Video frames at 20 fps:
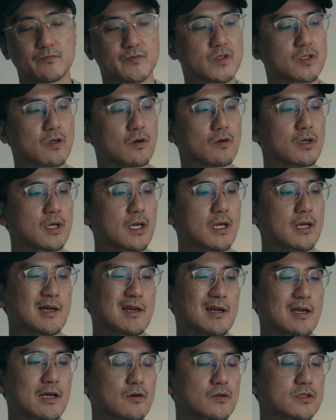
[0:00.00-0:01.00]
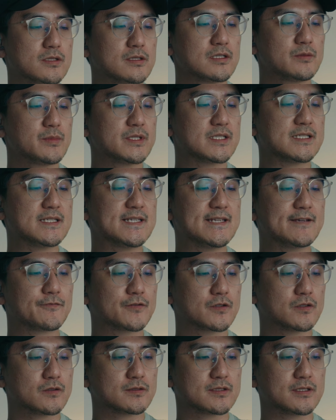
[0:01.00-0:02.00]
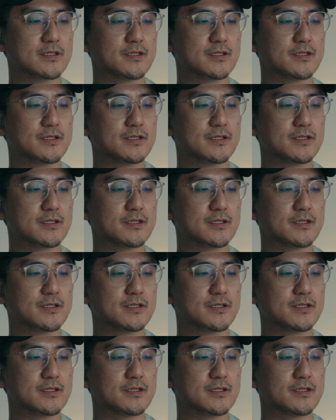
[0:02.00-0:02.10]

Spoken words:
So it was a little bit difficult to